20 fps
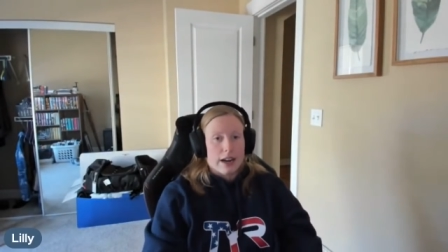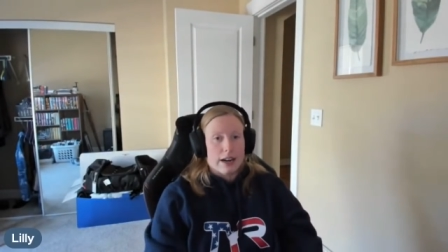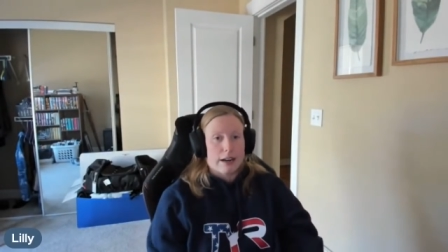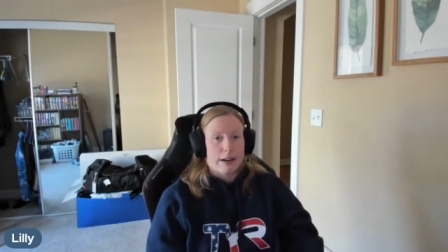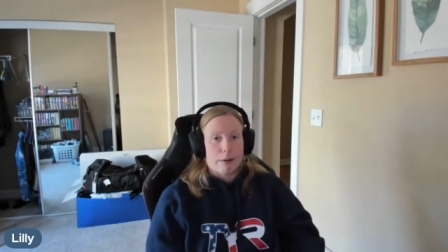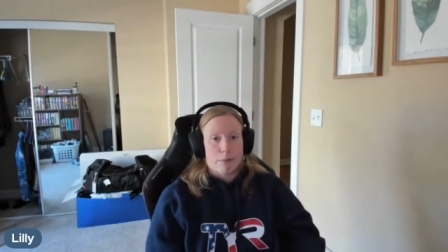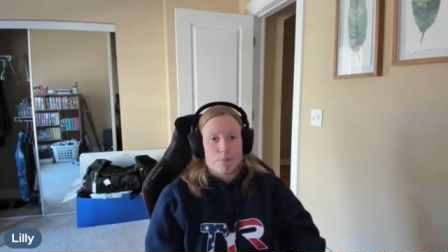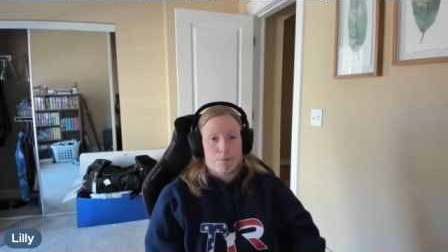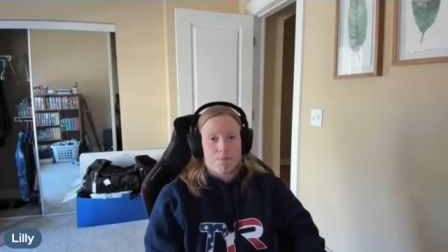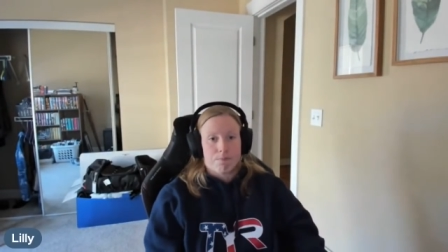
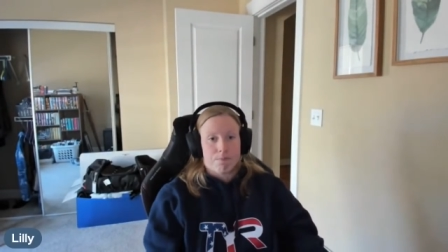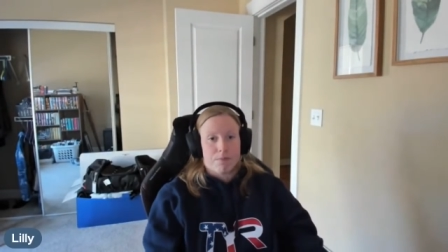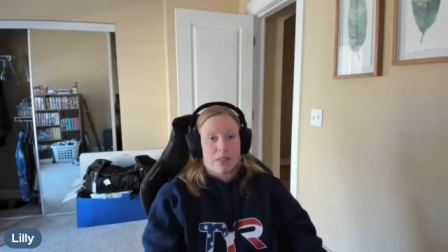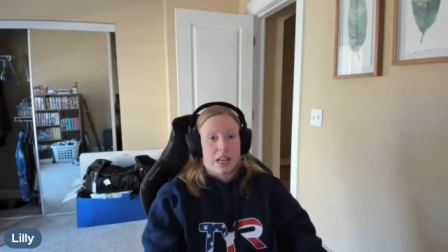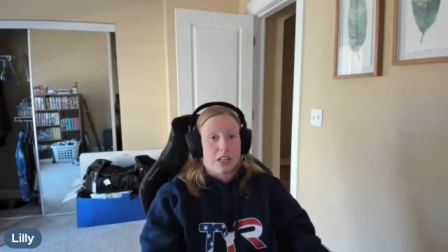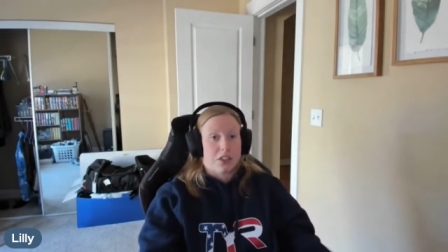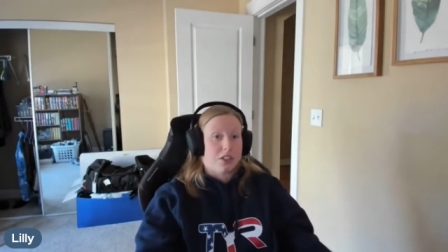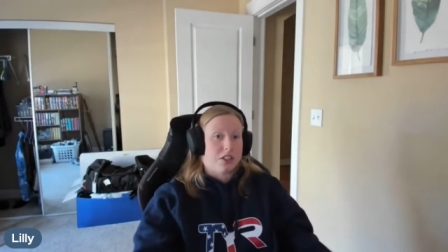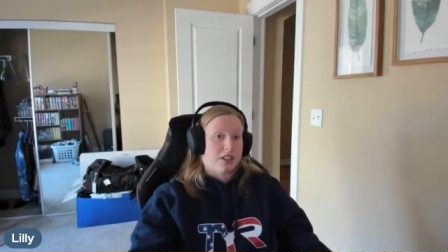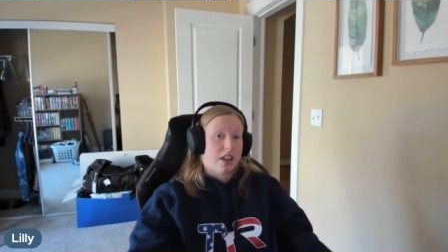um,
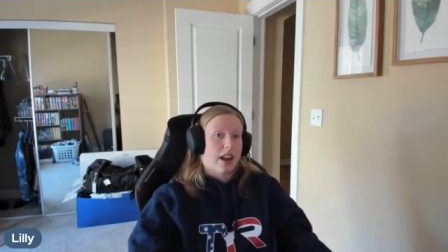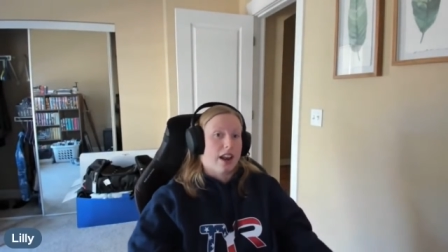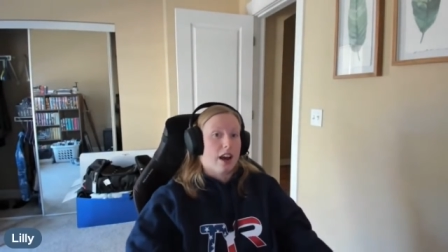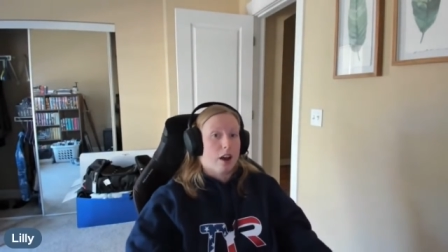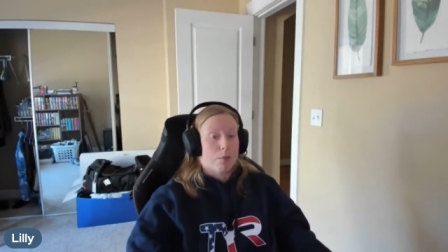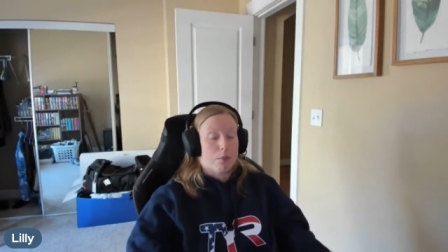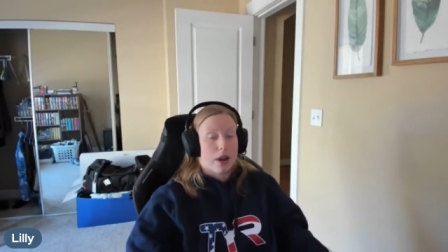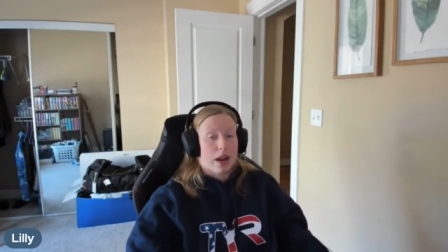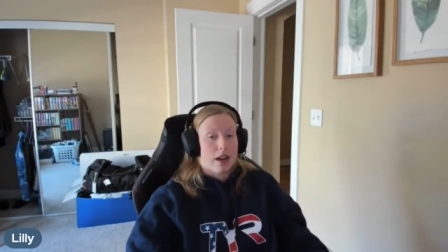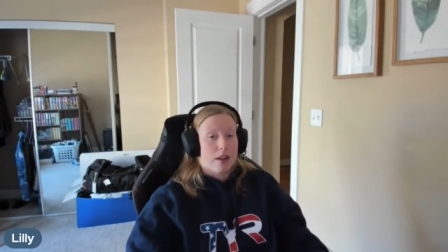that's just kind of
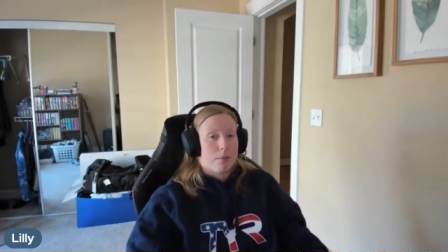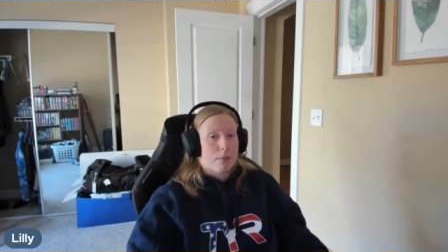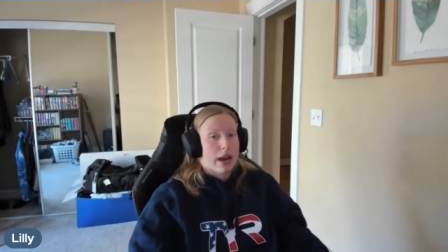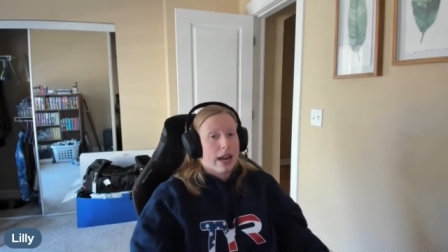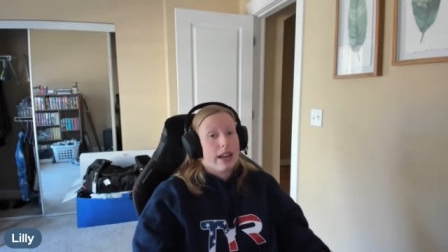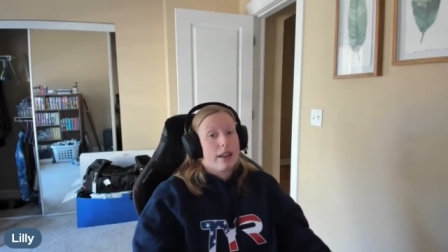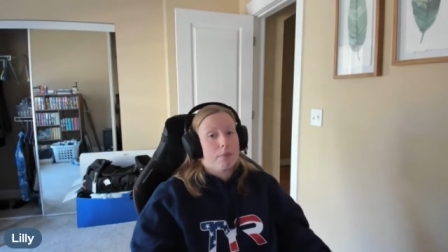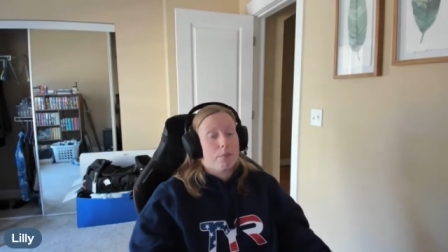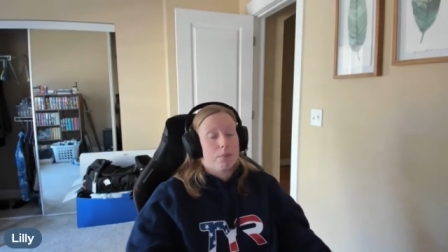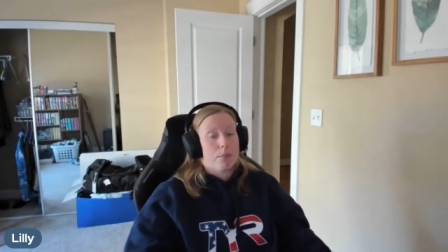how my
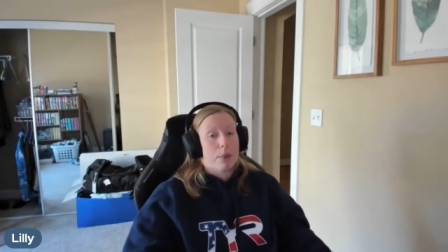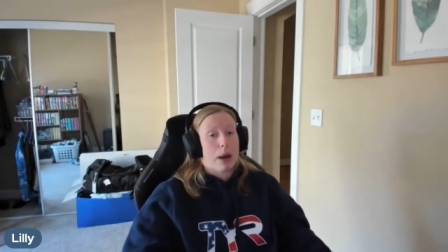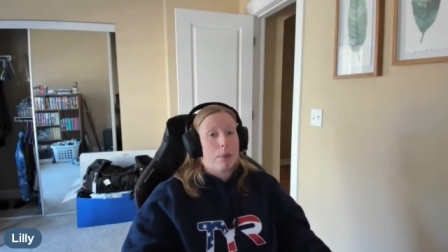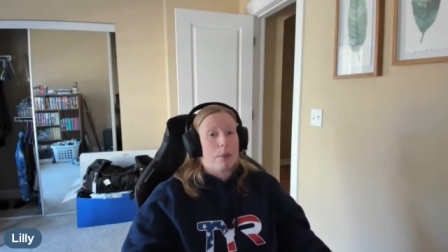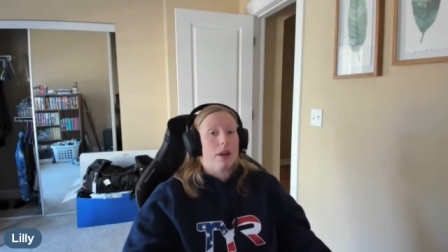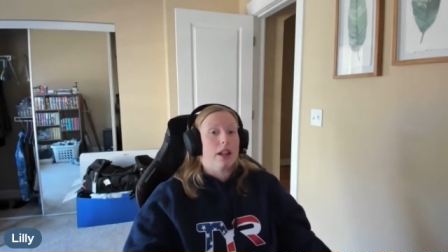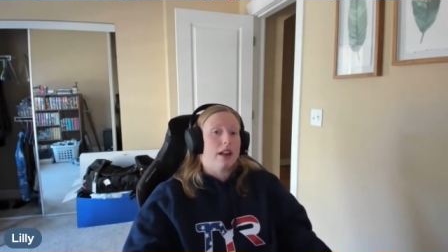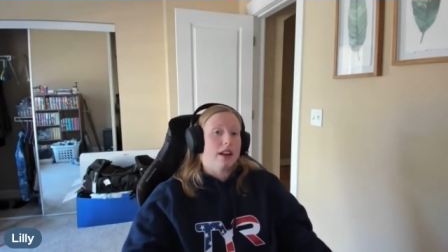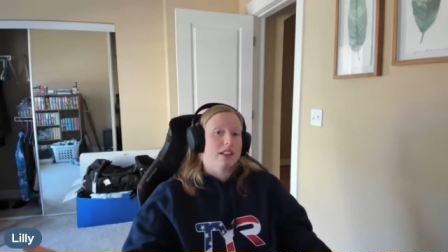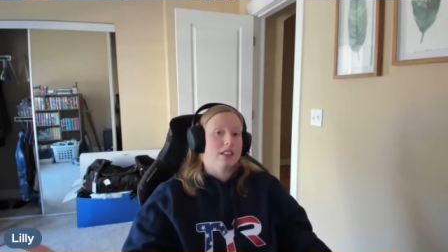mine my
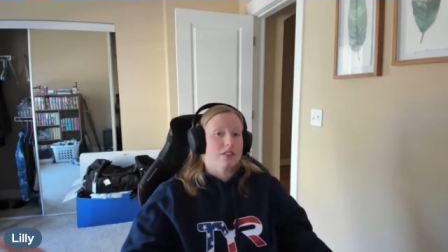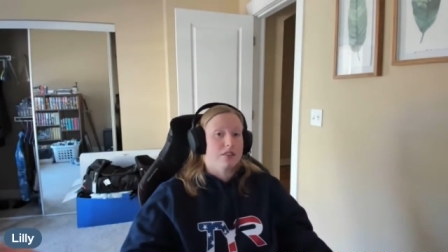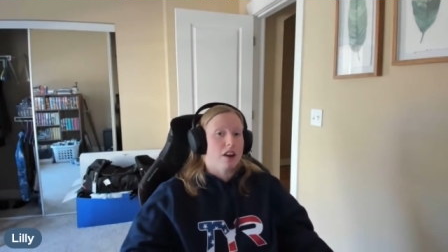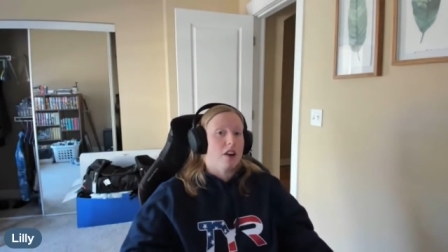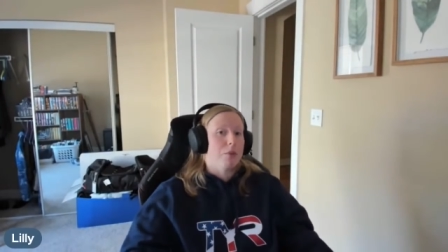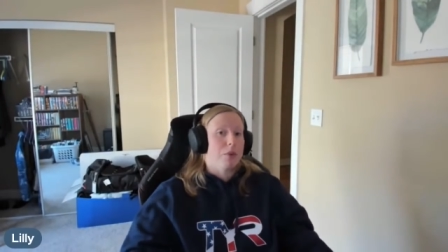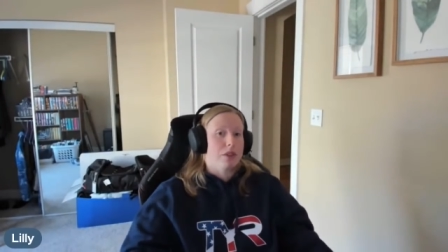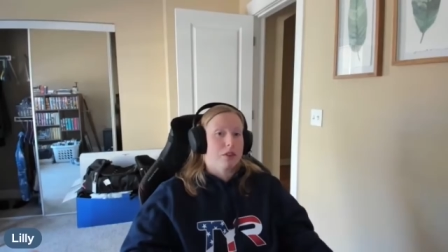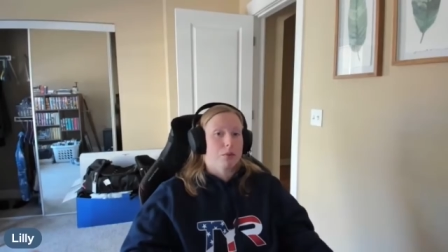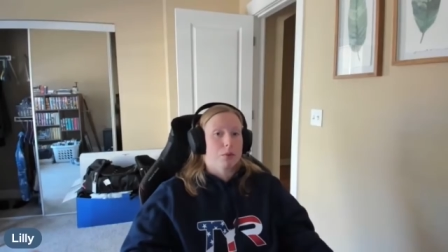pull out has
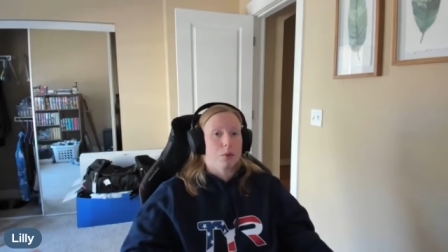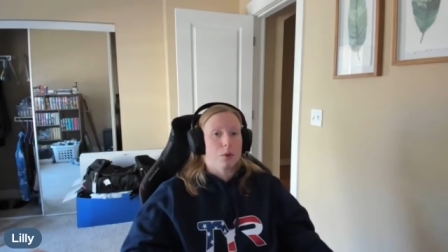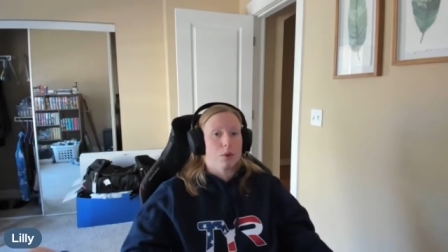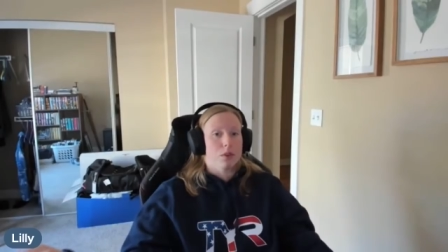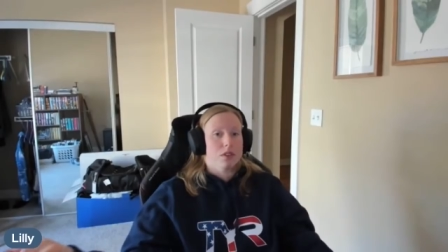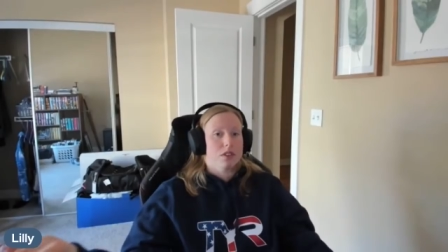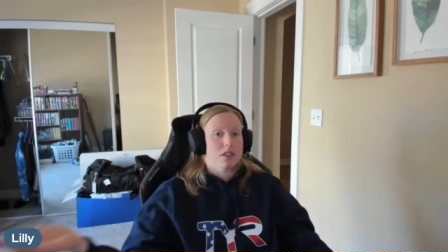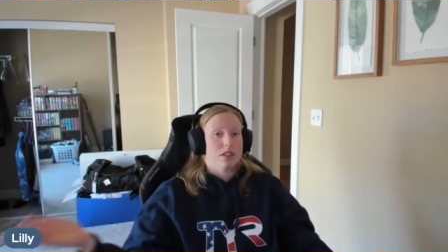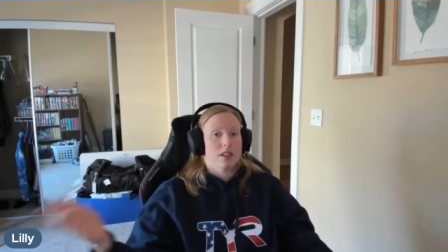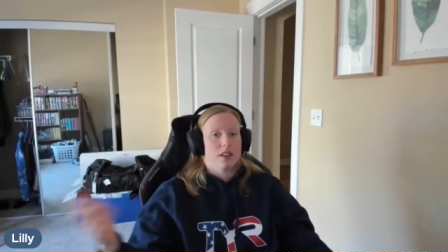evolved with the
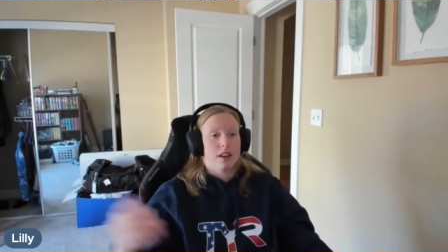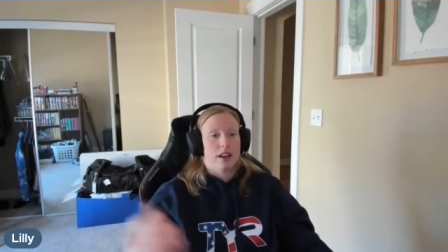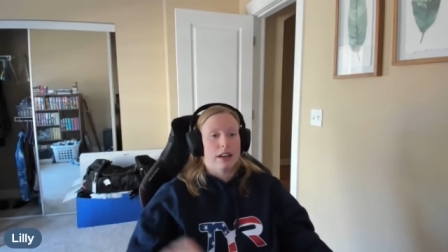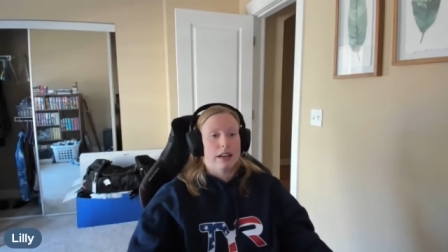rules.